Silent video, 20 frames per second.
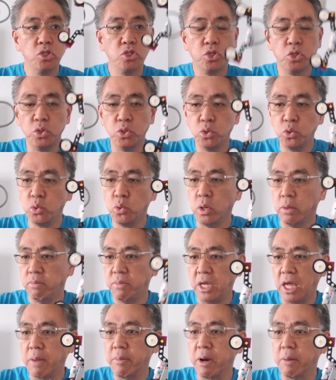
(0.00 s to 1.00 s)
to
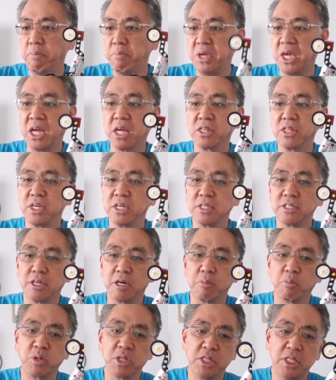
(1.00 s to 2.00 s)
be able to pick things
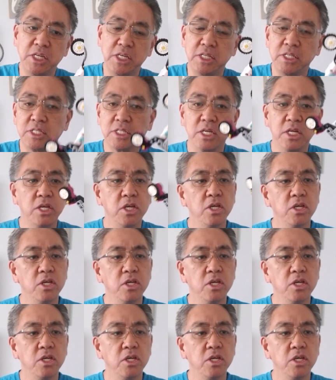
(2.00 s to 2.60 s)
up with these.